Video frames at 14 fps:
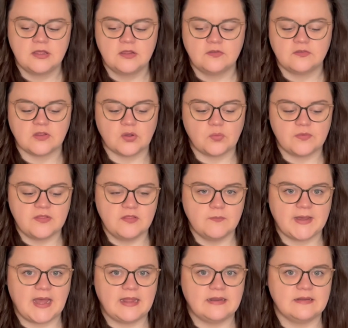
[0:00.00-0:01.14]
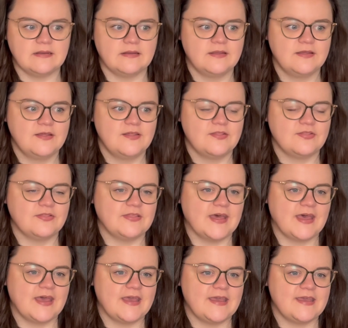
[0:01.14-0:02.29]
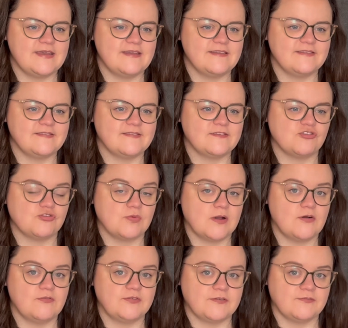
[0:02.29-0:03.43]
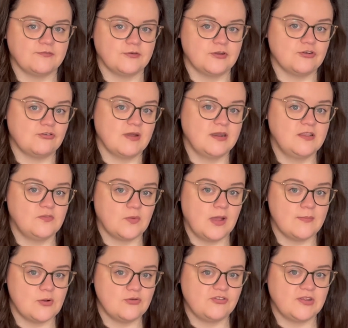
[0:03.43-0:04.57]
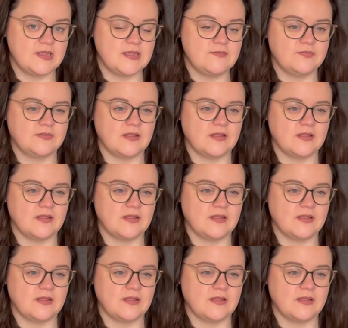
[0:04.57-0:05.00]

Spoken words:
So within the pattern there is 12 different granny square motifs,